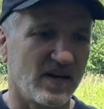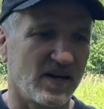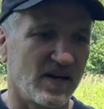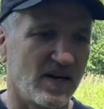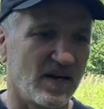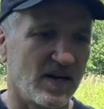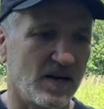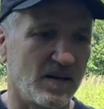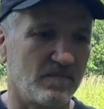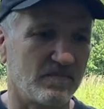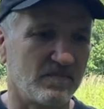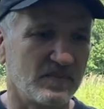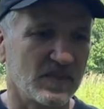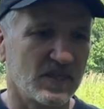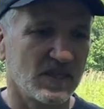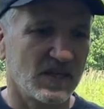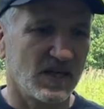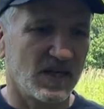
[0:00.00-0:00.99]

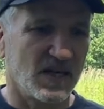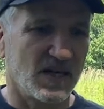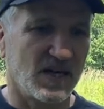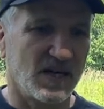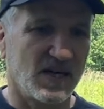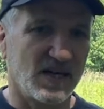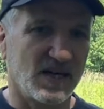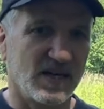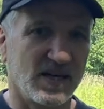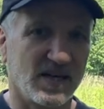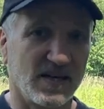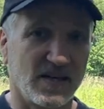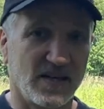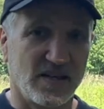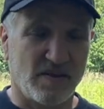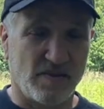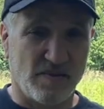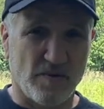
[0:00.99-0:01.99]

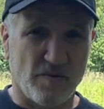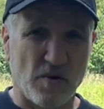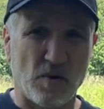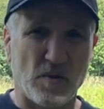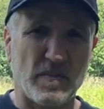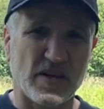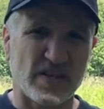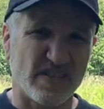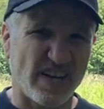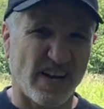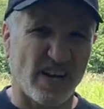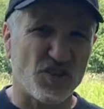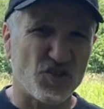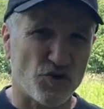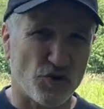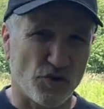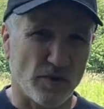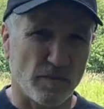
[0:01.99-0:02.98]
they're all about
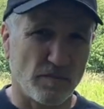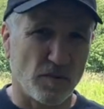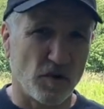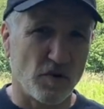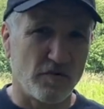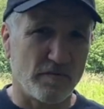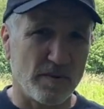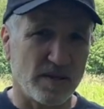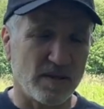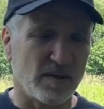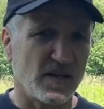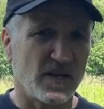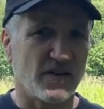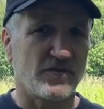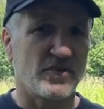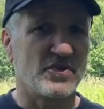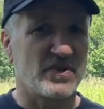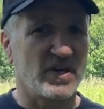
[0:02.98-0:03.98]
texture and movement.
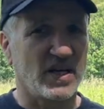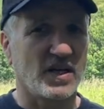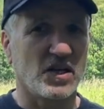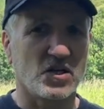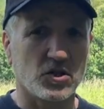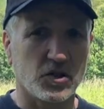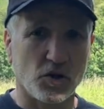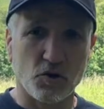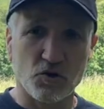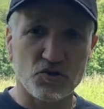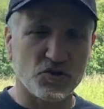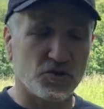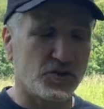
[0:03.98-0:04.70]
If you take a close